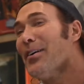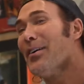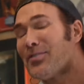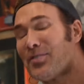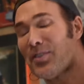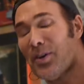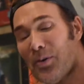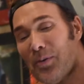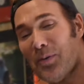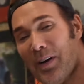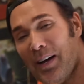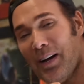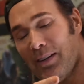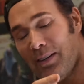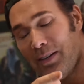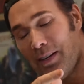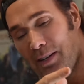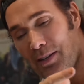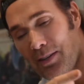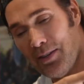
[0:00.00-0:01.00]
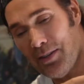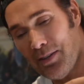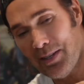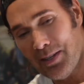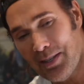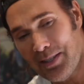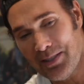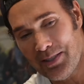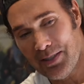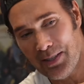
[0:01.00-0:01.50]
So,
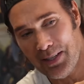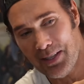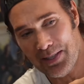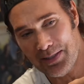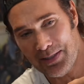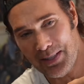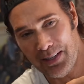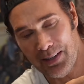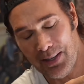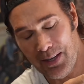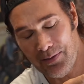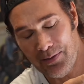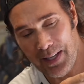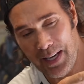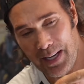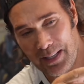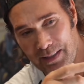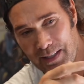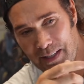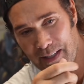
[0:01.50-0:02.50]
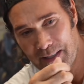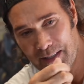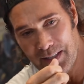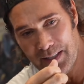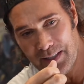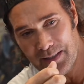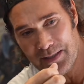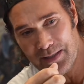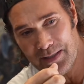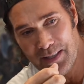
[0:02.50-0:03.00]
because I love that
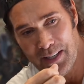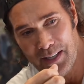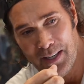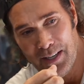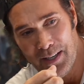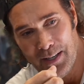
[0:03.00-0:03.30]
it's,